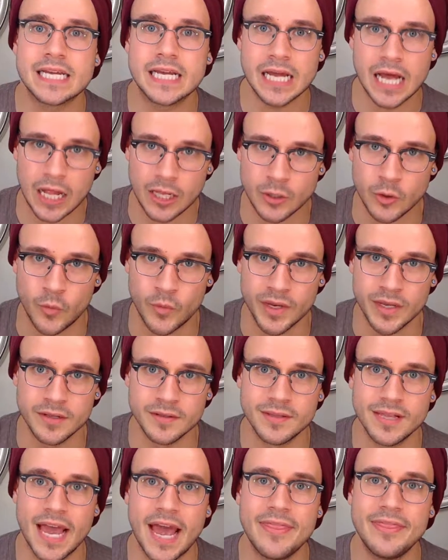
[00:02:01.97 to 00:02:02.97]
is the color
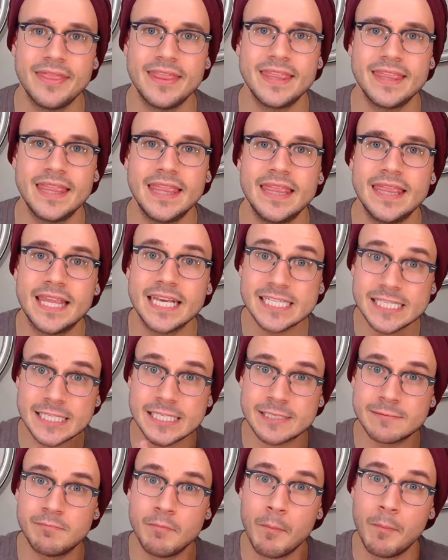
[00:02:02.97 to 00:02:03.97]
wheel, and
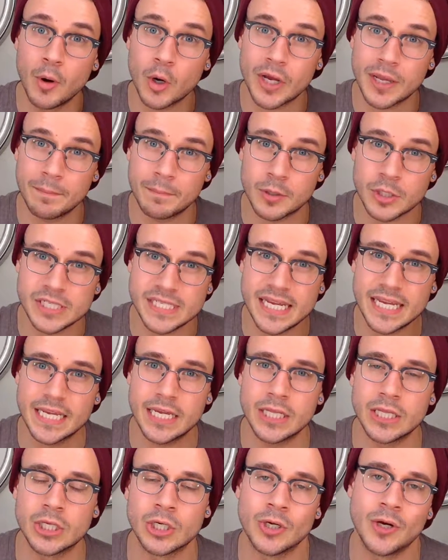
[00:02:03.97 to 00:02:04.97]
this book in
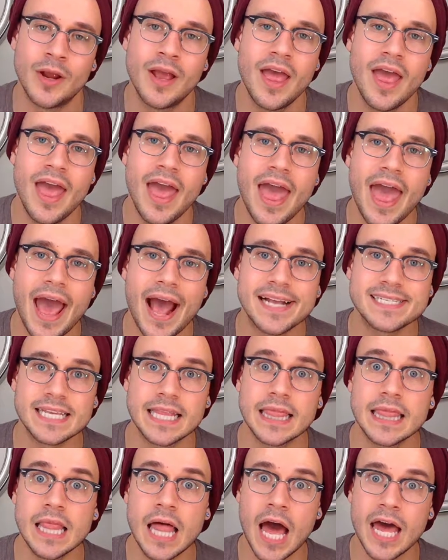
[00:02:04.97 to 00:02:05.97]
particular
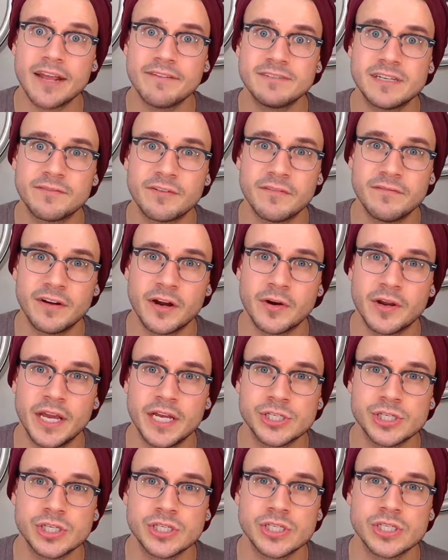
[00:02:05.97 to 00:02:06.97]
has a lot of different
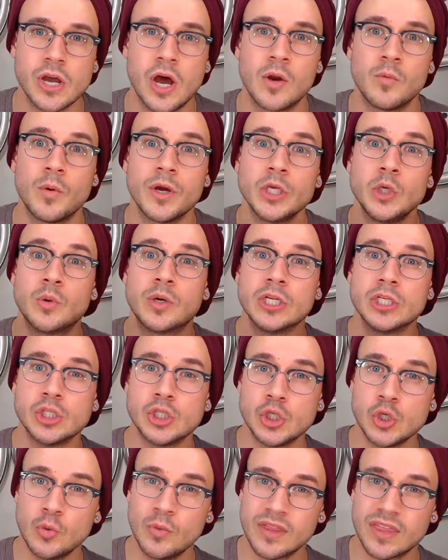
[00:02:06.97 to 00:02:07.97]
variations on what you
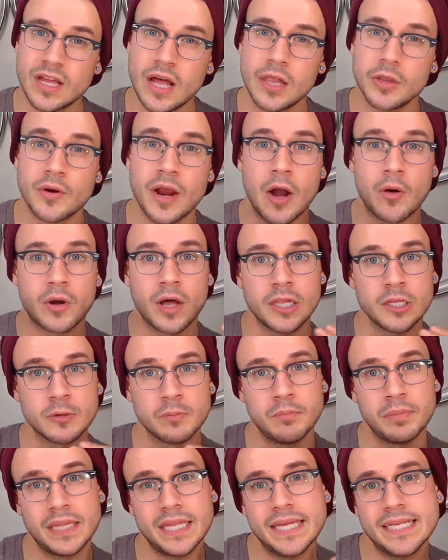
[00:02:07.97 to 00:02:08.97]
can do with color, how
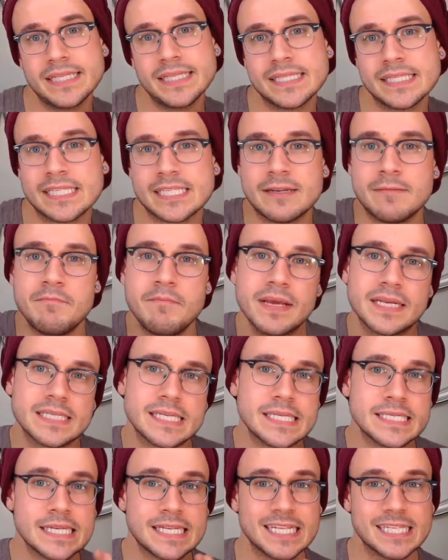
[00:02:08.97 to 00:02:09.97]
color blends and
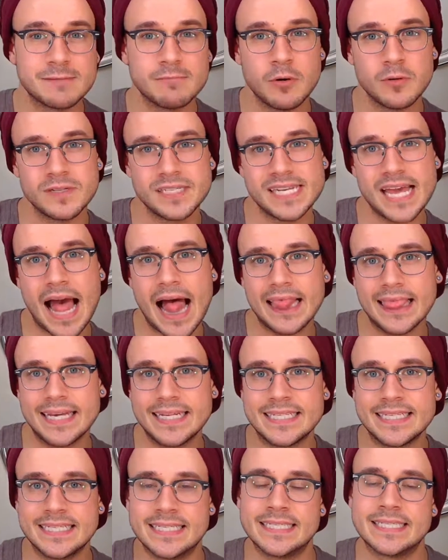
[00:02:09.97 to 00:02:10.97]
mixes in its
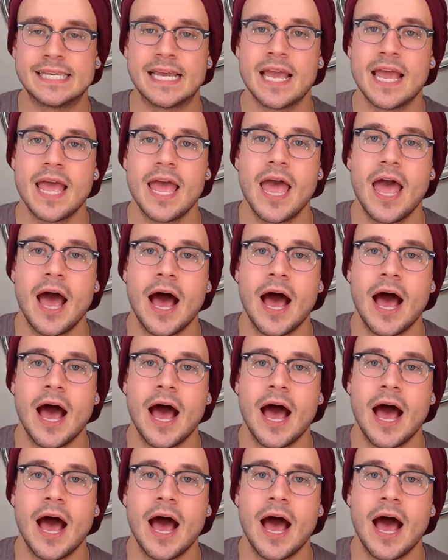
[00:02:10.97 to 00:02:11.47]
modalities.